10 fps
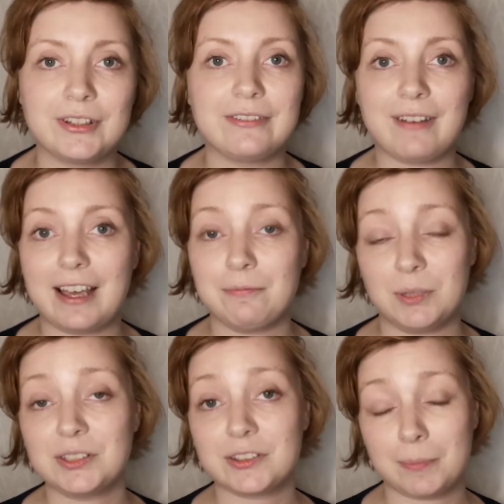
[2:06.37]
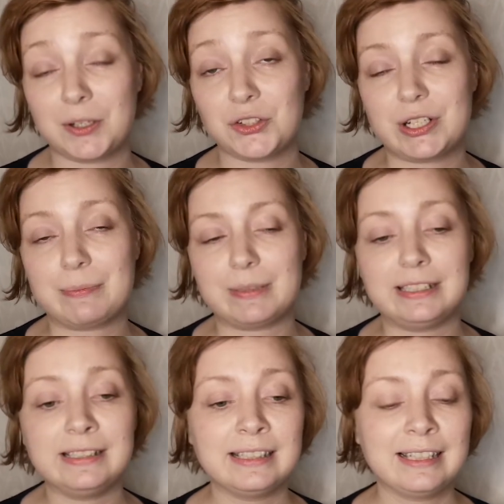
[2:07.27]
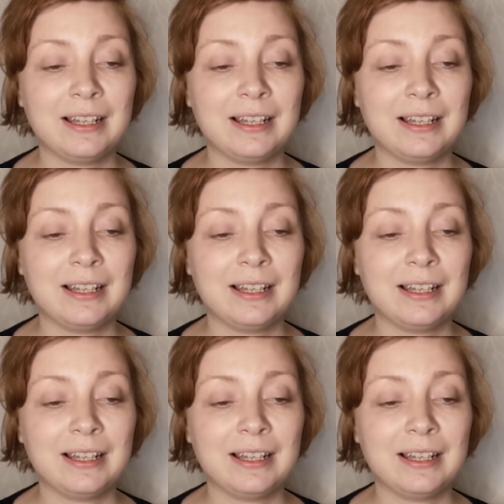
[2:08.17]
for the 5 months of my treatment,